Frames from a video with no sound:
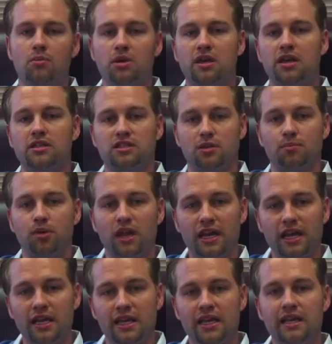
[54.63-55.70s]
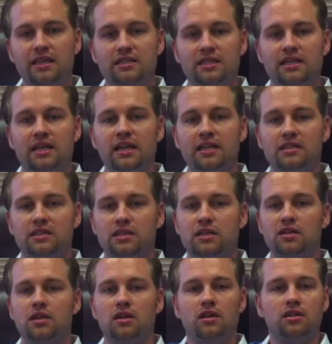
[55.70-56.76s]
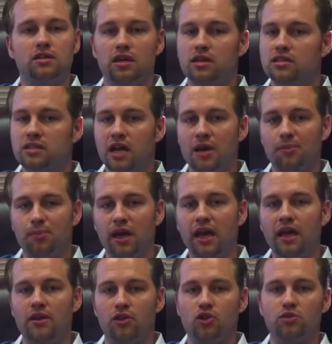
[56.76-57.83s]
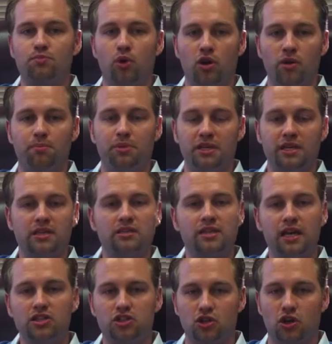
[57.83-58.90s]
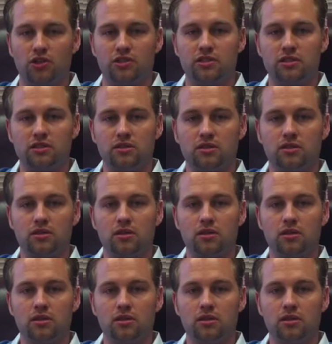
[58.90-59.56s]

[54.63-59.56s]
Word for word: Because the plan N is in Nancy does not pay those Part B excess charges.